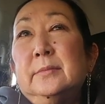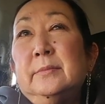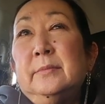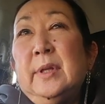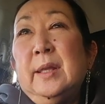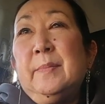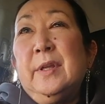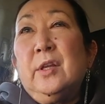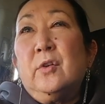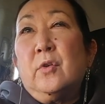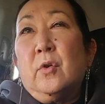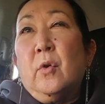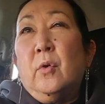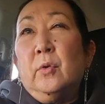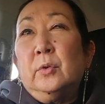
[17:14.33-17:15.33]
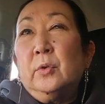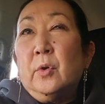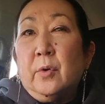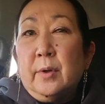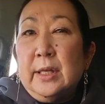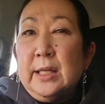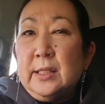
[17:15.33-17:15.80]
maybe
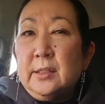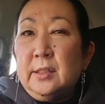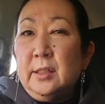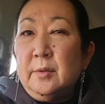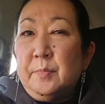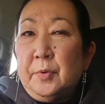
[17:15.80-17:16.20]
goal-oriented